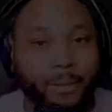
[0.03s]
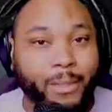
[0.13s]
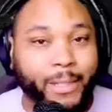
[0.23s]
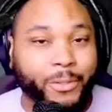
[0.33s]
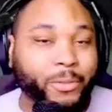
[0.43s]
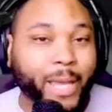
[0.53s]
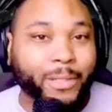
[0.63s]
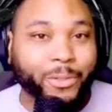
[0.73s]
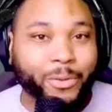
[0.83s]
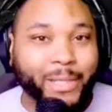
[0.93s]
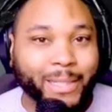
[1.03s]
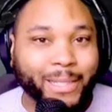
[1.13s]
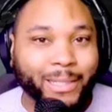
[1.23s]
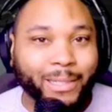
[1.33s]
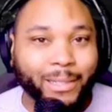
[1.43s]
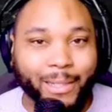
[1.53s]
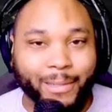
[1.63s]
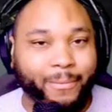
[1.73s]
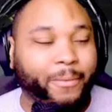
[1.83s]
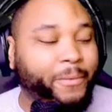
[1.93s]
The 2003 season
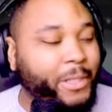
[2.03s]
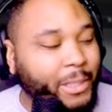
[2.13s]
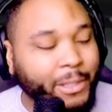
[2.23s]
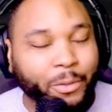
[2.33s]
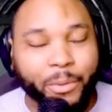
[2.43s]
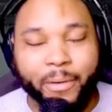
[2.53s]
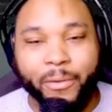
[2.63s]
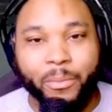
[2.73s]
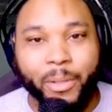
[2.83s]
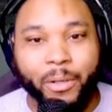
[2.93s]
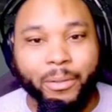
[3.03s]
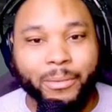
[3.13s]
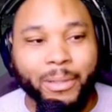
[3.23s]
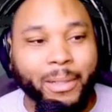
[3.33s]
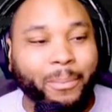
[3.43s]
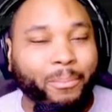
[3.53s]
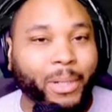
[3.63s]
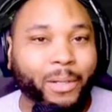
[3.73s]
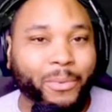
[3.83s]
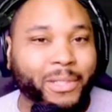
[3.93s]
is officially in the rearview mirror,
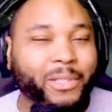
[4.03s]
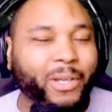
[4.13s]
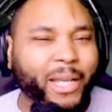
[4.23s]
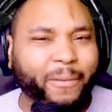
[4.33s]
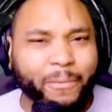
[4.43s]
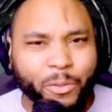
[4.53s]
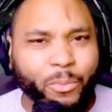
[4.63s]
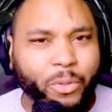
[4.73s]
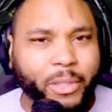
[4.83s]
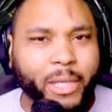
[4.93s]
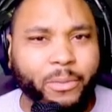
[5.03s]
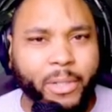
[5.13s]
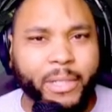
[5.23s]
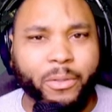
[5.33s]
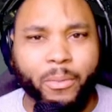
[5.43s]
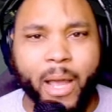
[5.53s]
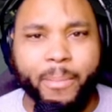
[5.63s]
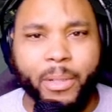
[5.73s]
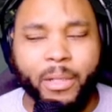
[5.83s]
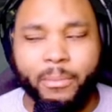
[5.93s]
but we still got a few more things we need to
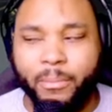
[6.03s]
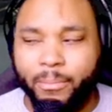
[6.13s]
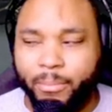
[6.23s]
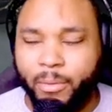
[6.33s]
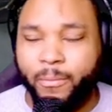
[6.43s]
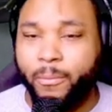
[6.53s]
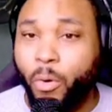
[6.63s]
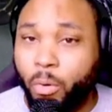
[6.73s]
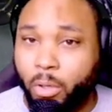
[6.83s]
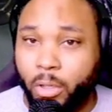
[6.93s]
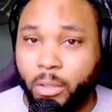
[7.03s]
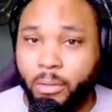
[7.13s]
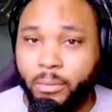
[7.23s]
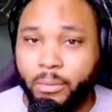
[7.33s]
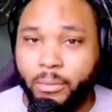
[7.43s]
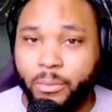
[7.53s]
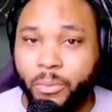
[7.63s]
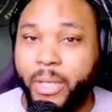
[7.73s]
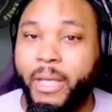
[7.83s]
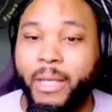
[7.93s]
wrap up before
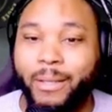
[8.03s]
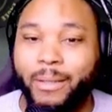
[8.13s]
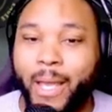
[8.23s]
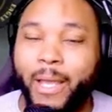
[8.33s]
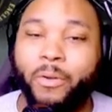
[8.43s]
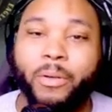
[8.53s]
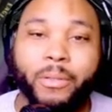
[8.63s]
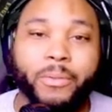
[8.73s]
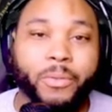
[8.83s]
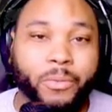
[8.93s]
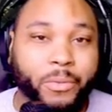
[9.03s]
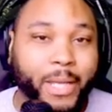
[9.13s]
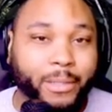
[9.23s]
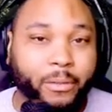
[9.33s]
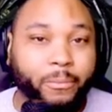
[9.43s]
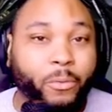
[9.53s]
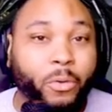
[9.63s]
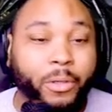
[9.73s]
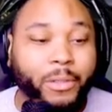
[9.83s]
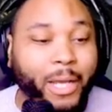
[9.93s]
we head on to
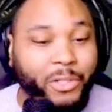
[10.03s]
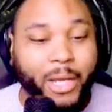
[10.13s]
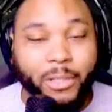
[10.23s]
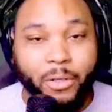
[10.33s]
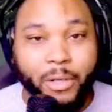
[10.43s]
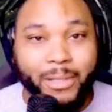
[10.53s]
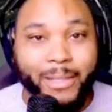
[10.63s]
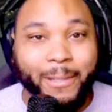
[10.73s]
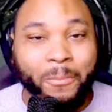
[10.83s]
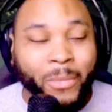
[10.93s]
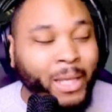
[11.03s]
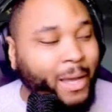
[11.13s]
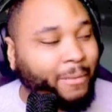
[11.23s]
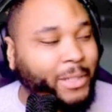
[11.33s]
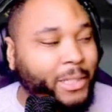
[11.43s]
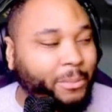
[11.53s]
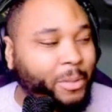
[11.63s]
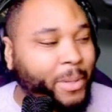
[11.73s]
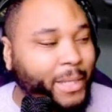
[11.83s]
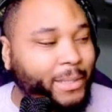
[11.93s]
2004. As you guys can already see, I've changed up the
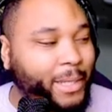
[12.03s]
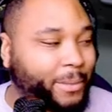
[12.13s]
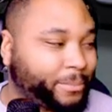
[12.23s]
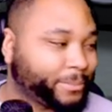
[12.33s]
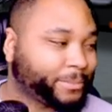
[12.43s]
paint scheme.